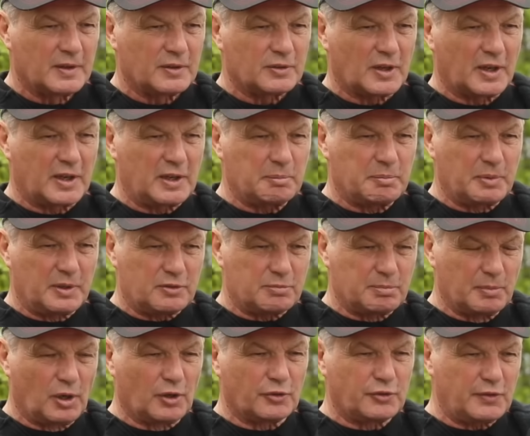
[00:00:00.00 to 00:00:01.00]
But it's
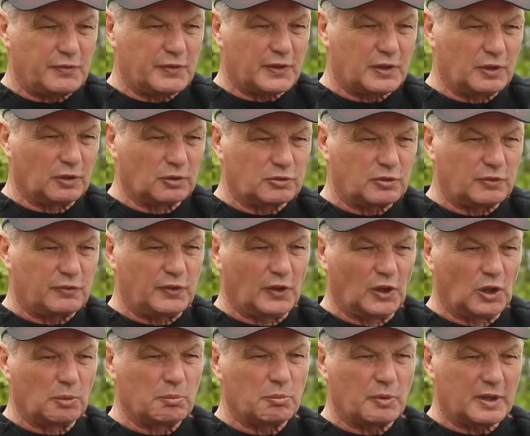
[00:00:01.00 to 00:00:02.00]
more difficult to
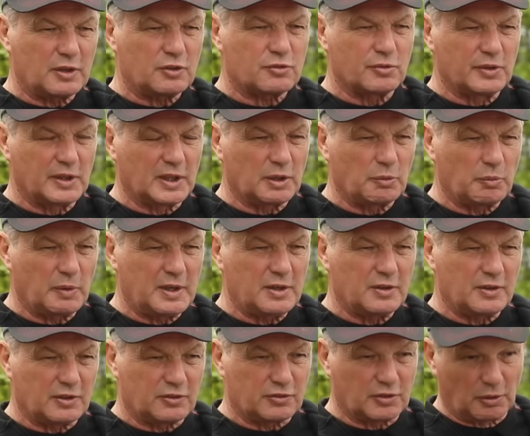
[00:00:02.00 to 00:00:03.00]
film when it's really
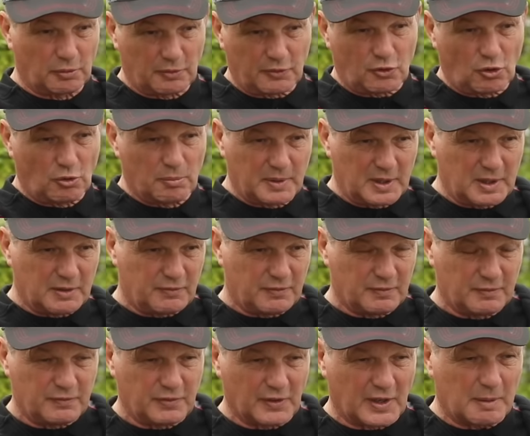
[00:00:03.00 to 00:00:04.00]
windy, so we've come here
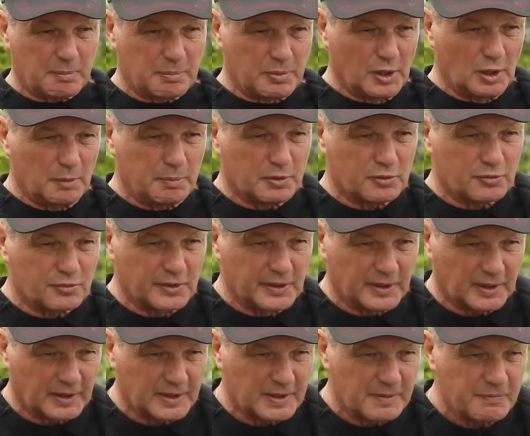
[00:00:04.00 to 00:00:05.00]
for that purpose
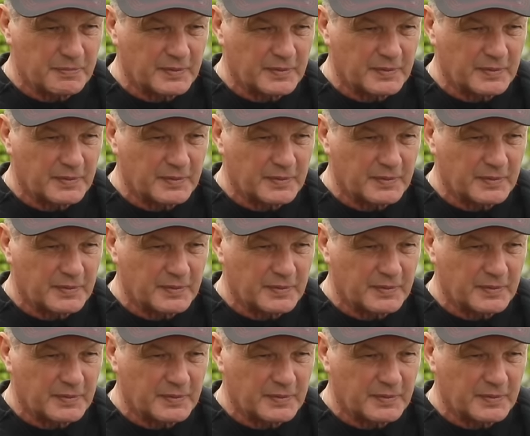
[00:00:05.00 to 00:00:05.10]
really.